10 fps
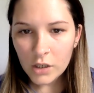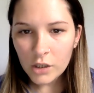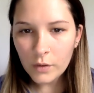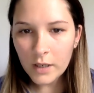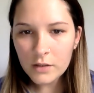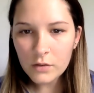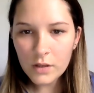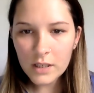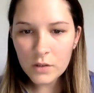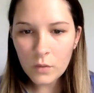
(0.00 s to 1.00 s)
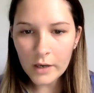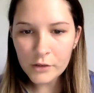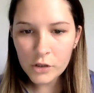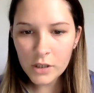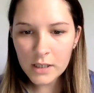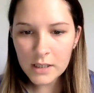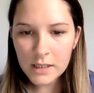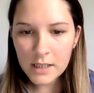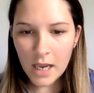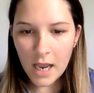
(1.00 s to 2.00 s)
you answer these
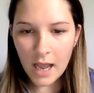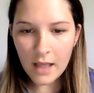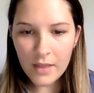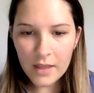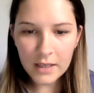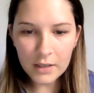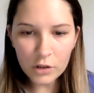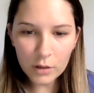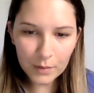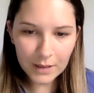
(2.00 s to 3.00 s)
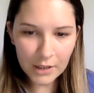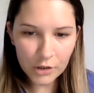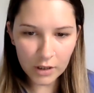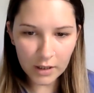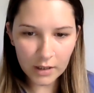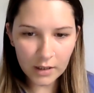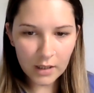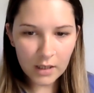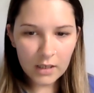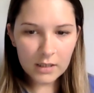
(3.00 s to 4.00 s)
questions, and then the interpretation
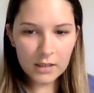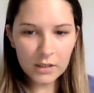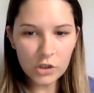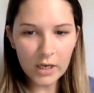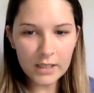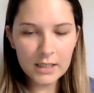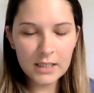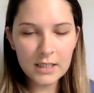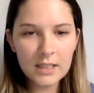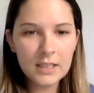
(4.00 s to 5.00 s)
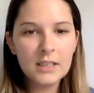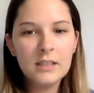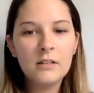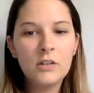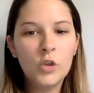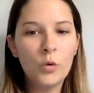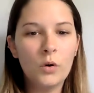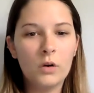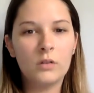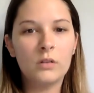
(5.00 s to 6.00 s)
suggests
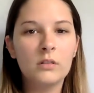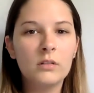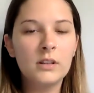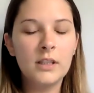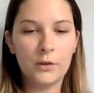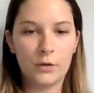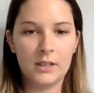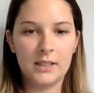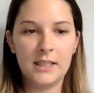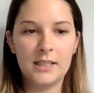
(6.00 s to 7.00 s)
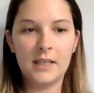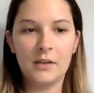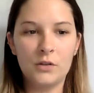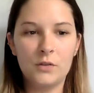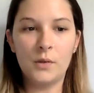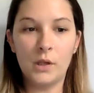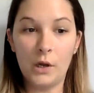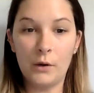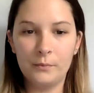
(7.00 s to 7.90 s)
your literacy skills below.